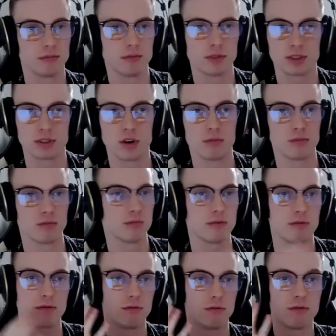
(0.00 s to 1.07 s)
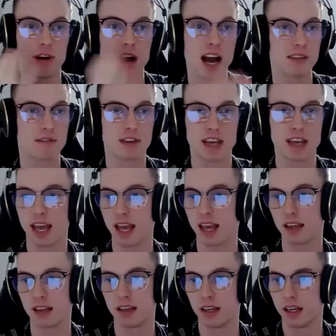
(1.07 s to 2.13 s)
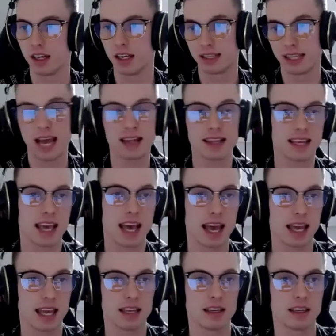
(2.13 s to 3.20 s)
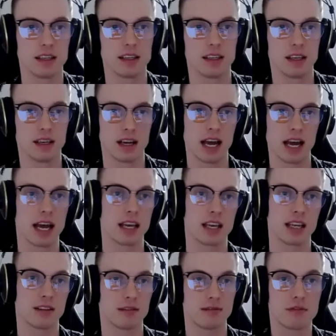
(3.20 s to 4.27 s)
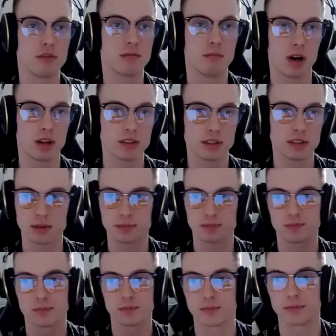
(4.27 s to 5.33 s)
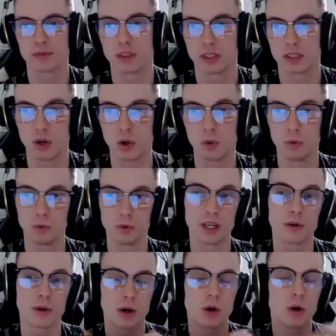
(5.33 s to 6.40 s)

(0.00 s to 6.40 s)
some 5K, 10K in a few months. So there are